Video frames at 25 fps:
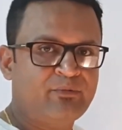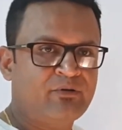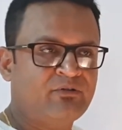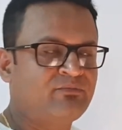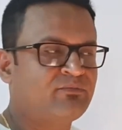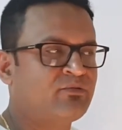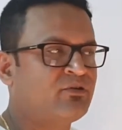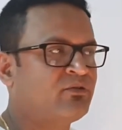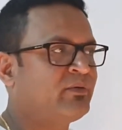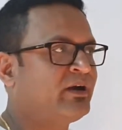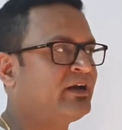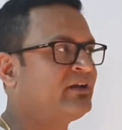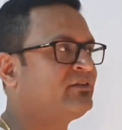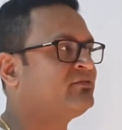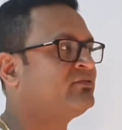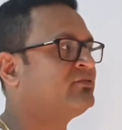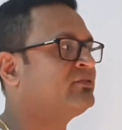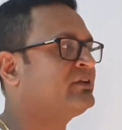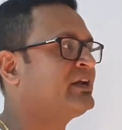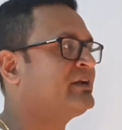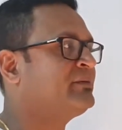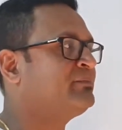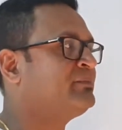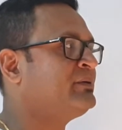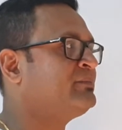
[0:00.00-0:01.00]
of mobile phone
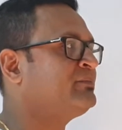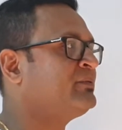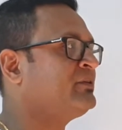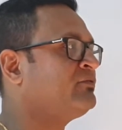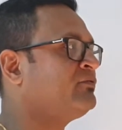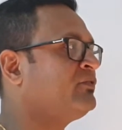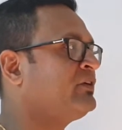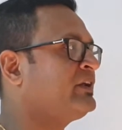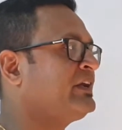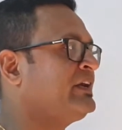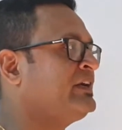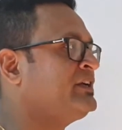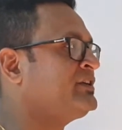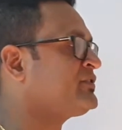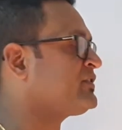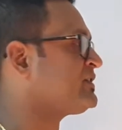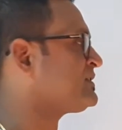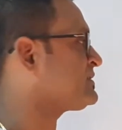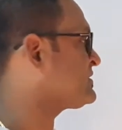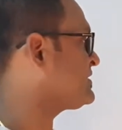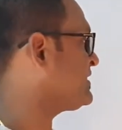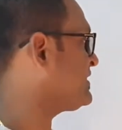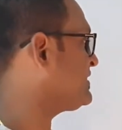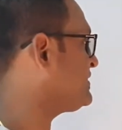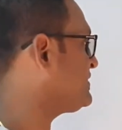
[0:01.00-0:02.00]
and people were
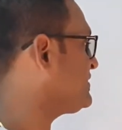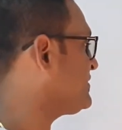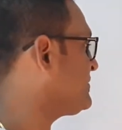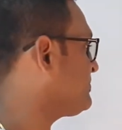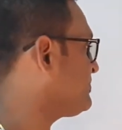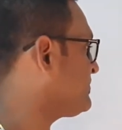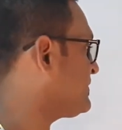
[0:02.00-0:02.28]
interested